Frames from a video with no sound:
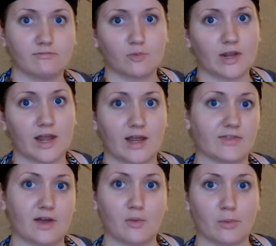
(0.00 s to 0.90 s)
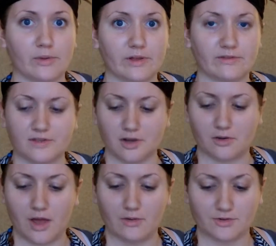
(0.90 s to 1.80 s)
can't get that where we live, so
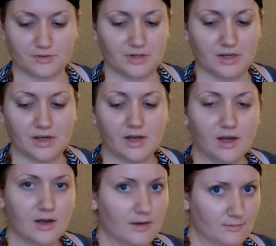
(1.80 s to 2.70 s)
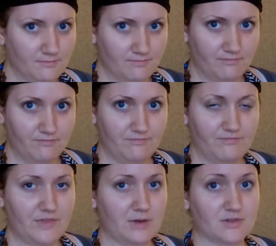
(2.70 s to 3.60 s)
that
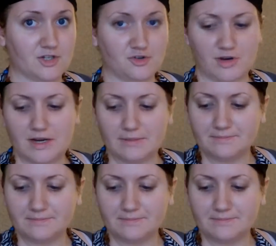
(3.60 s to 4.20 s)
was a treat.